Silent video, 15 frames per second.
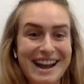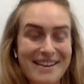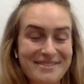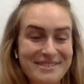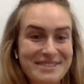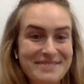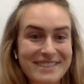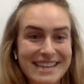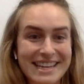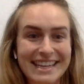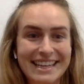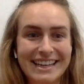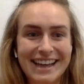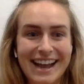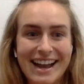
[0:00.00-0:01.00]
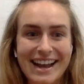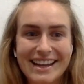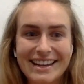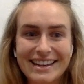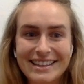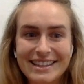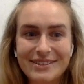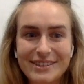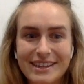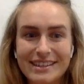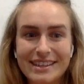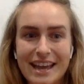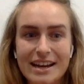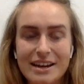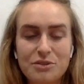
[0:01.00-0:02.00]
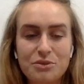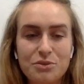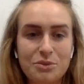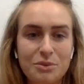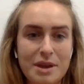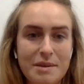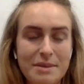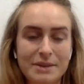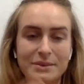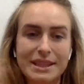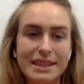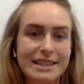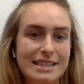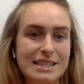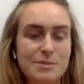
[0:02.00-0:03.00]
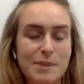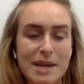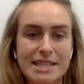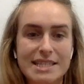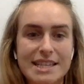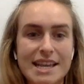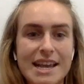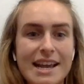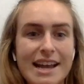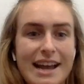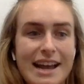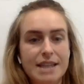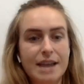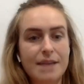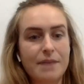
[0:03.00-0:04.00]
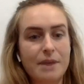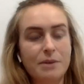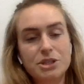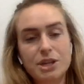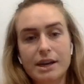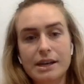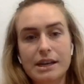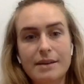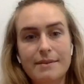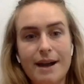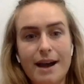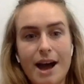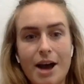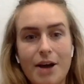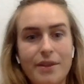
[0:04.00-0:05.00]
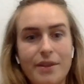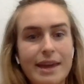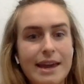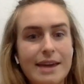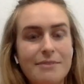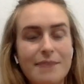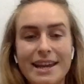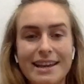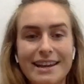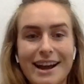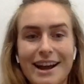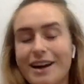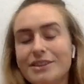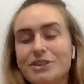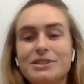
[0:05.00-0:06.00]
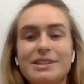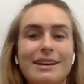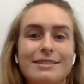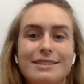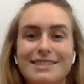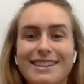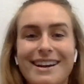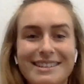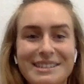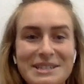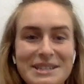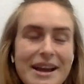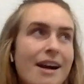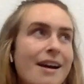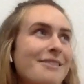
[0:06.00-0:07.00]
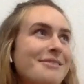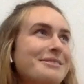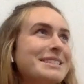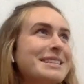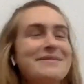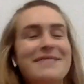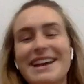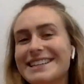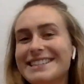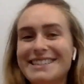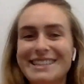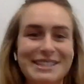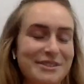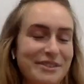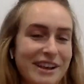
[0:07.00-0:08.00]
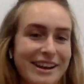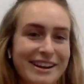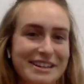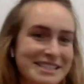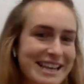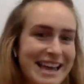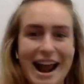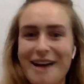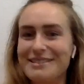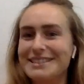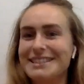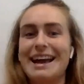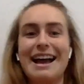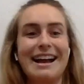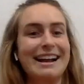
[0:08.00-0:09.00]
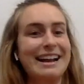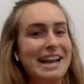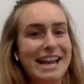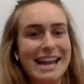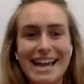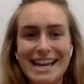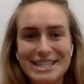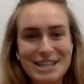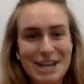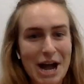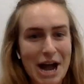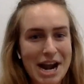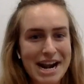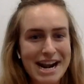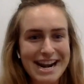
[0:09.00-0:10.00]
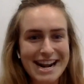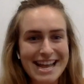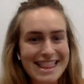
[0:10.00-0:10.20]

That's what happened to me. There were a lot of women within the space at the time that were talking about how they made $100,000. Oh, to make 6 figures. And I was like, it's on.